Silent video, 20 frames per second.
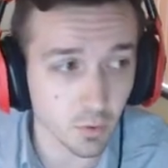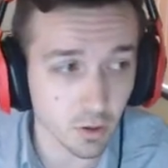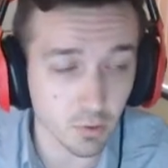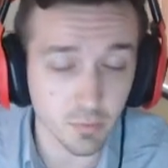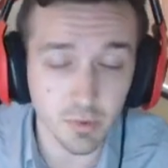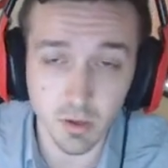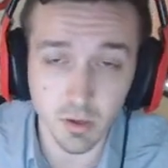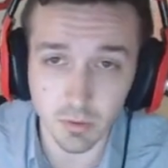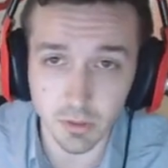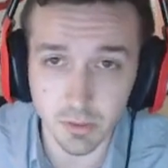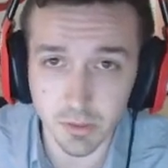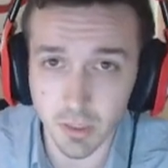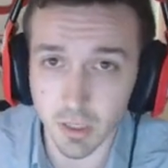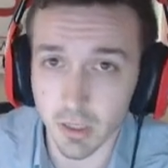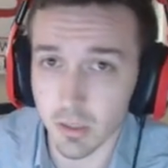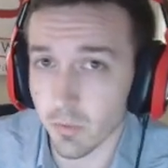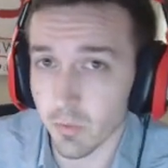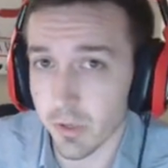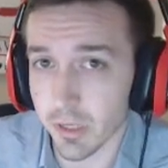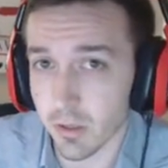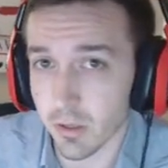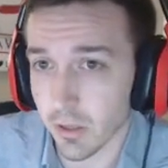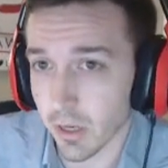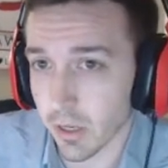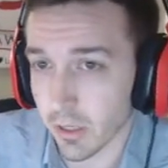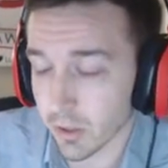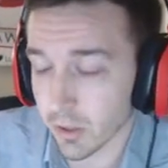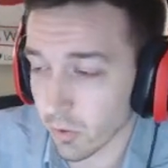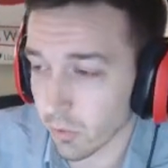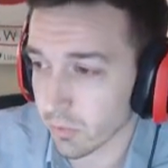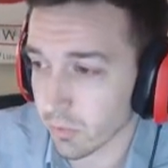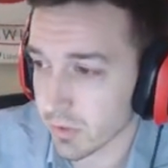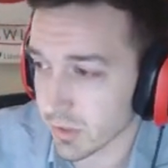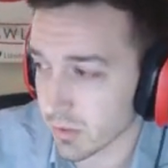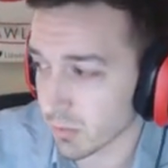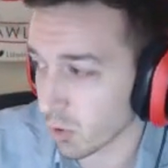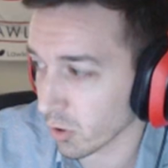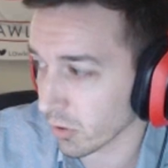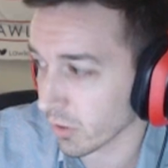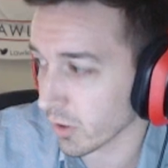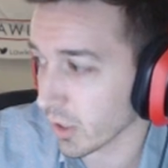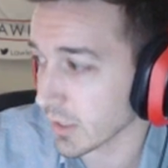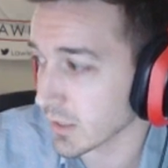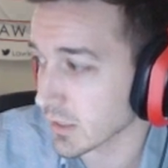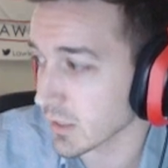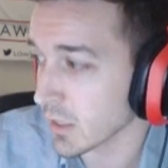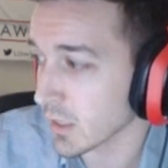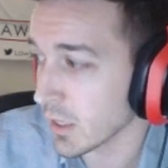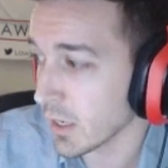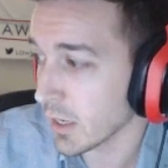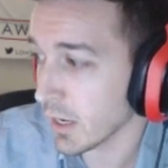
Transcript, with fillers: He'll be able to talk, and we can kind of go through some more thoughts.